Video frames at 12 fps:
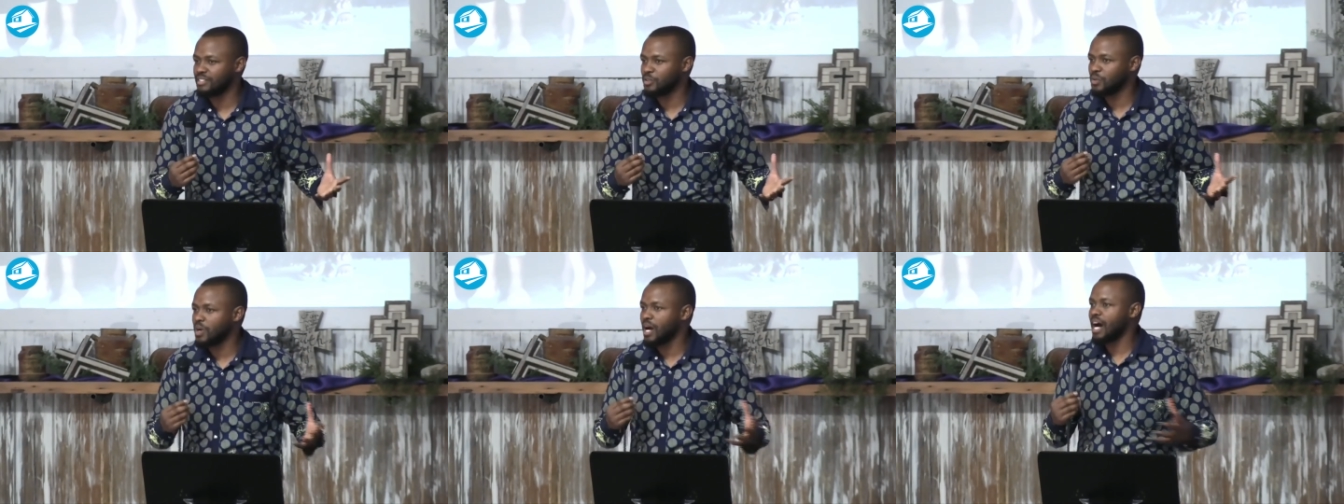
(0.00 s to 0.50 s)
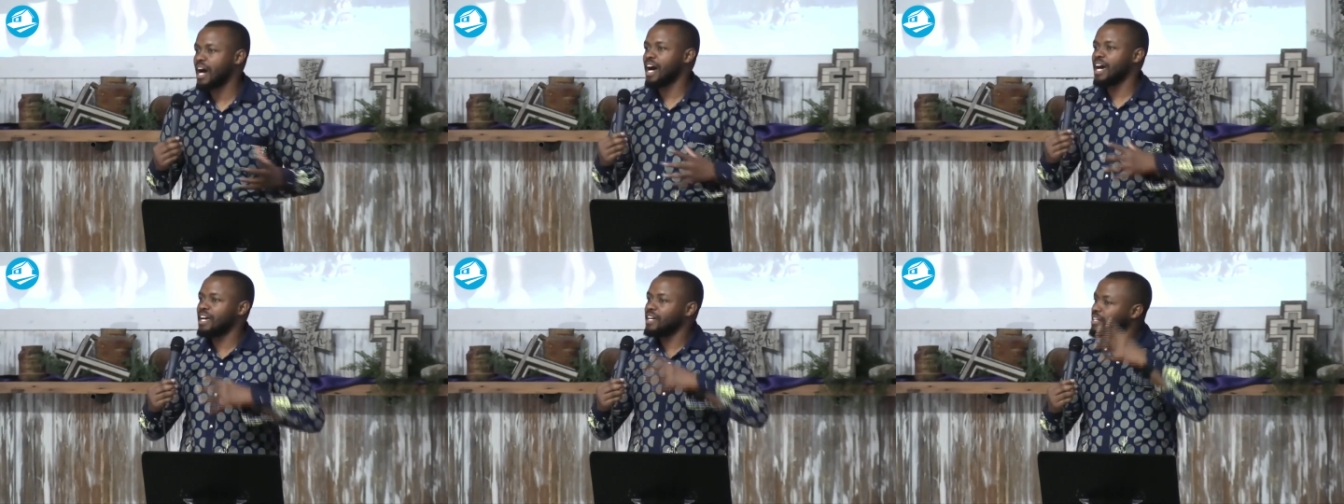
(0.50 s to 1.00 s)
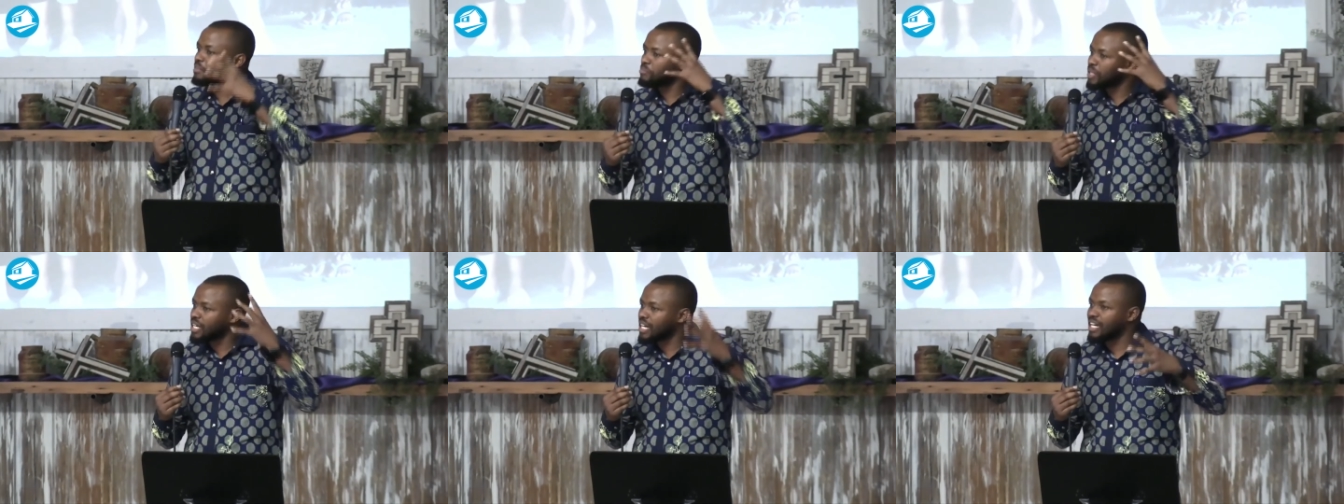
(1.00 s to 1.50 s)
You hide
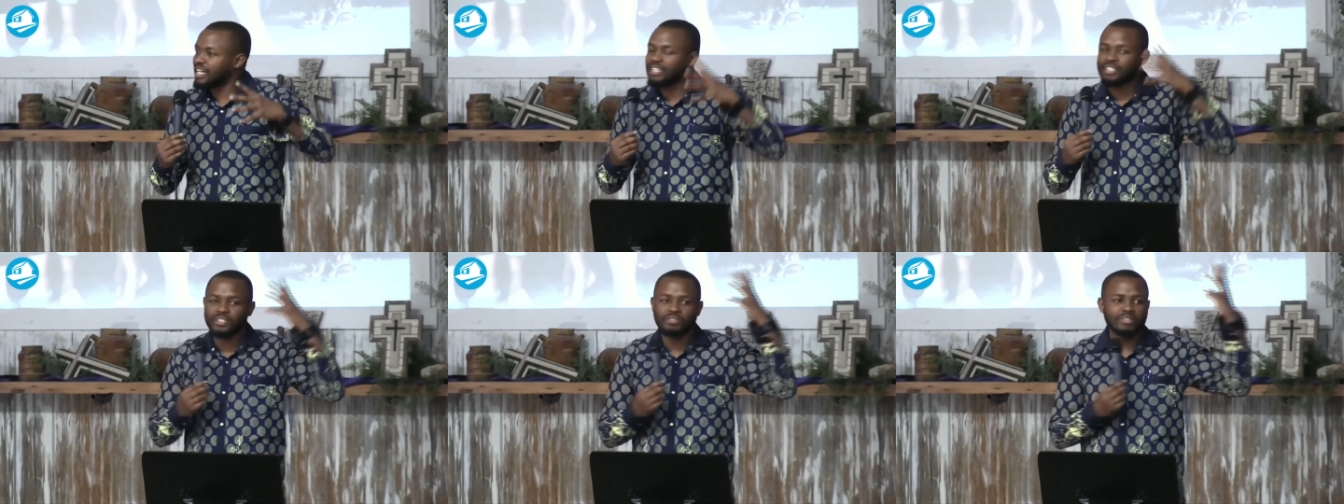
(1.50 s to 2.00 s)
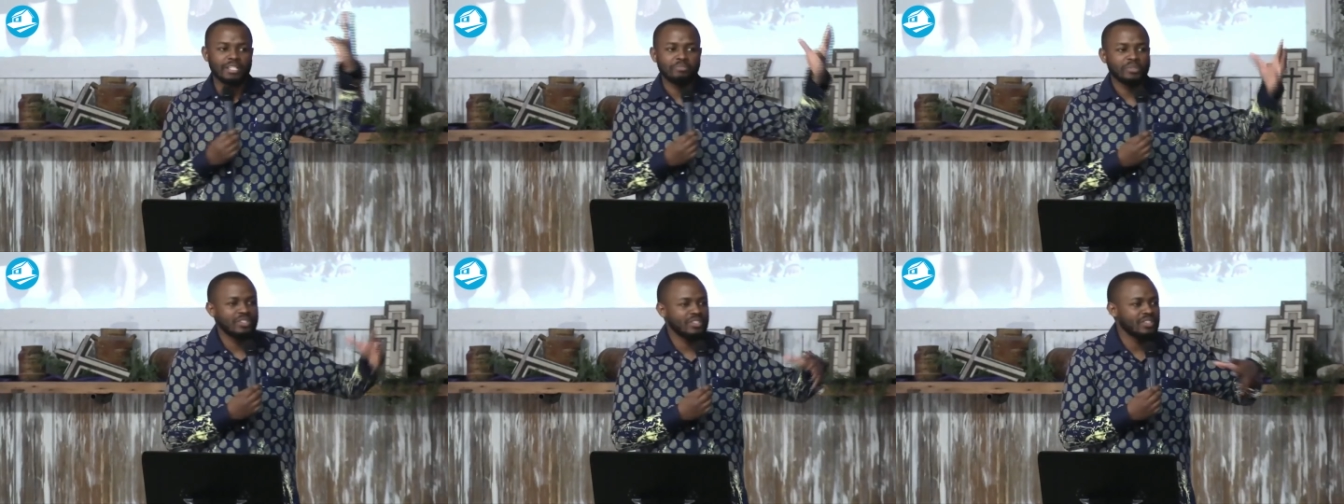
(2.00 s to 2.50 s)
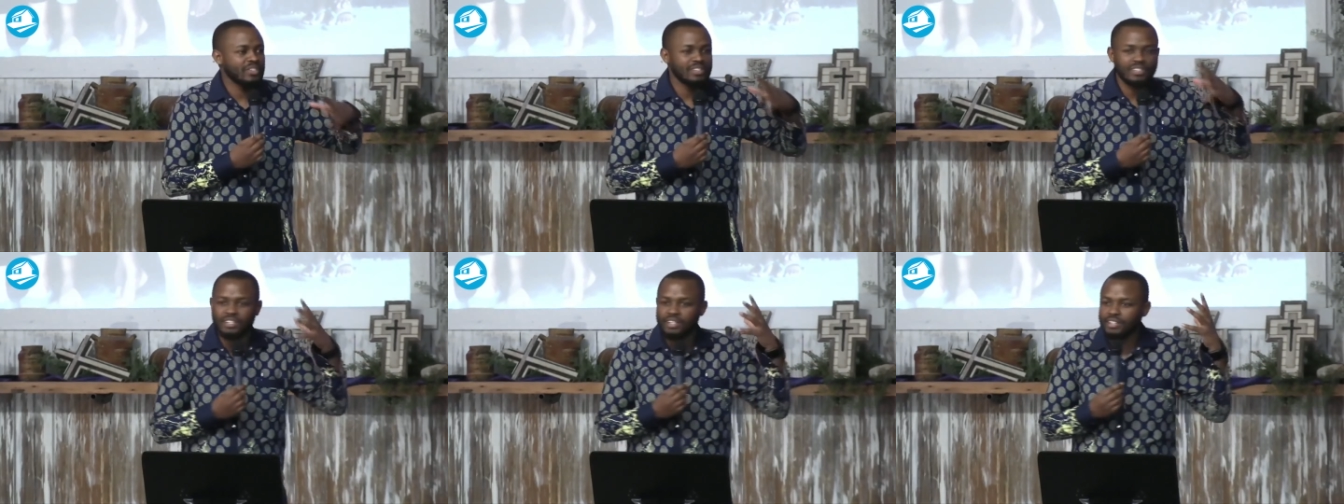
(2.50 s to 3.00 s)
behind the
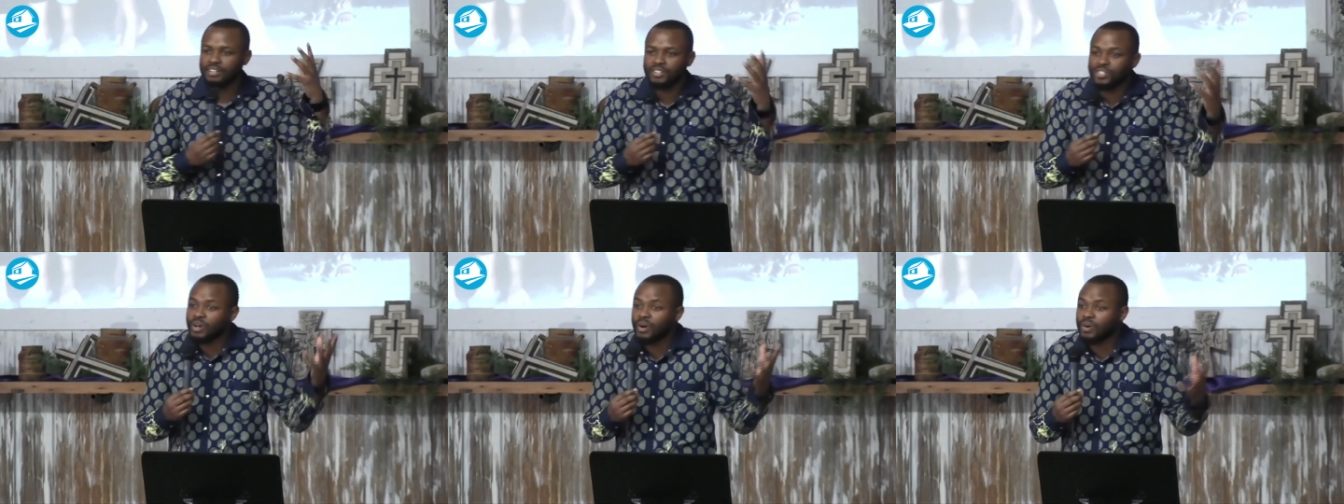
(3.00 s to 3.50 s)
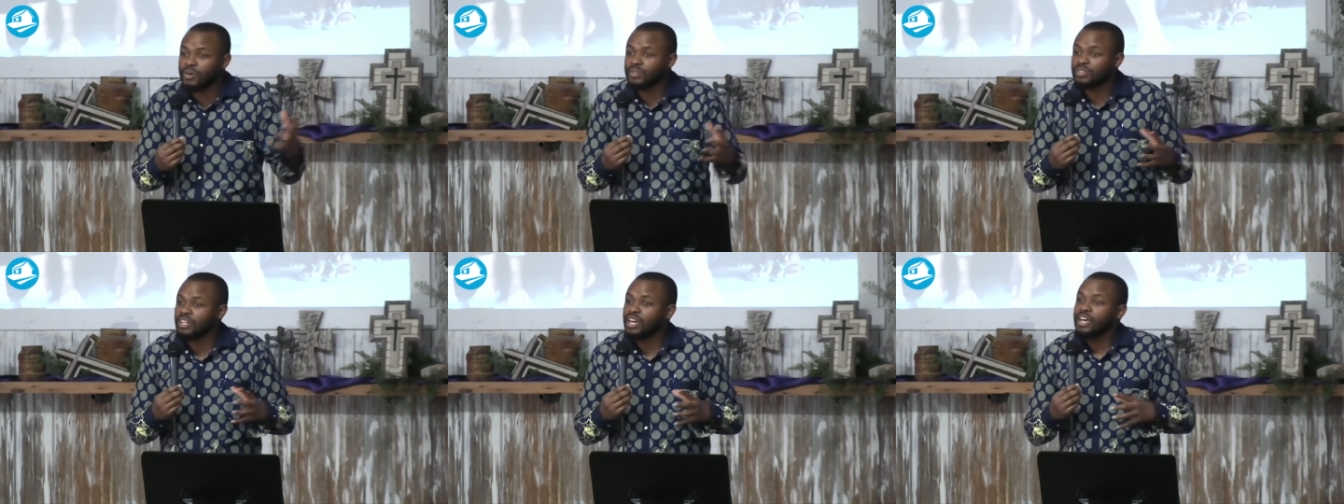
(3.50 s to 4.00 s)
scriptures and songs.